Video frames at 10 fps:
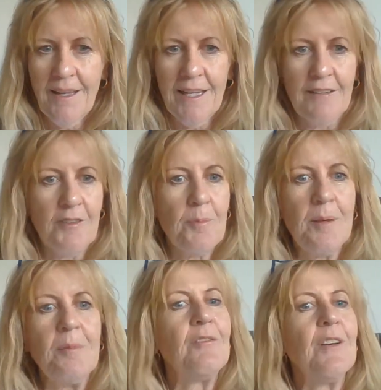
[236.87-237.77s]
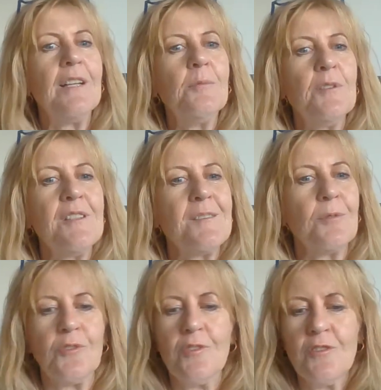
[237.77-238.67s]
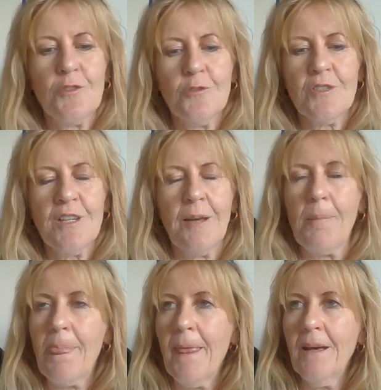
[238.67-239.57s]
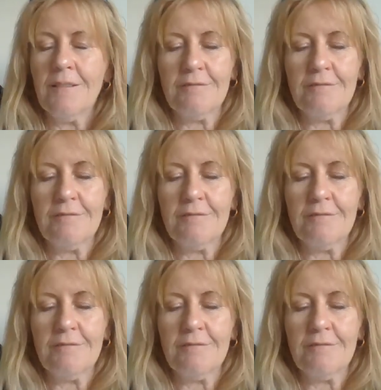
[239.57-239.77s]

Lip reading: here are the PB4L principles in circle time. Oh,